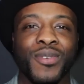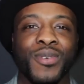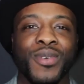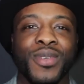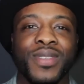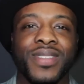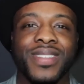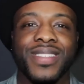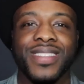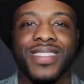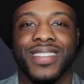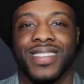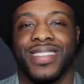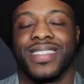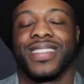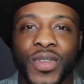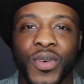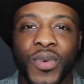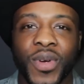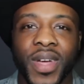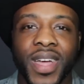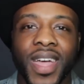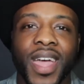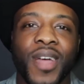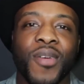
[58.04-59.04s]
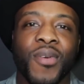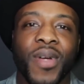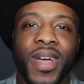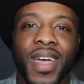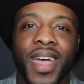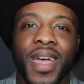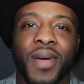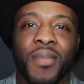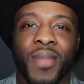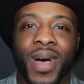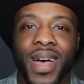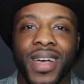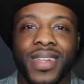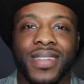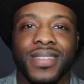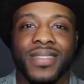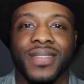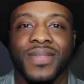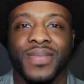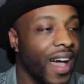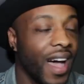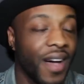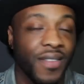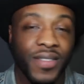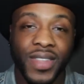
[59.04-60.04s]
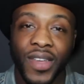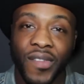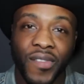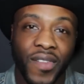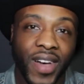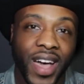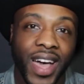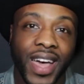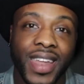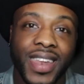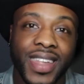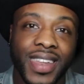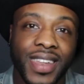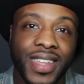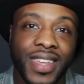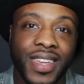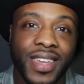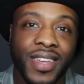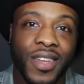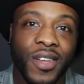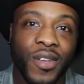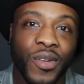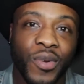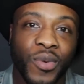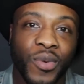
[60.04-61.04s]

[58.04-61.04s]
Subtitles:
Roots, the Reggae Reggae Man. I've never had any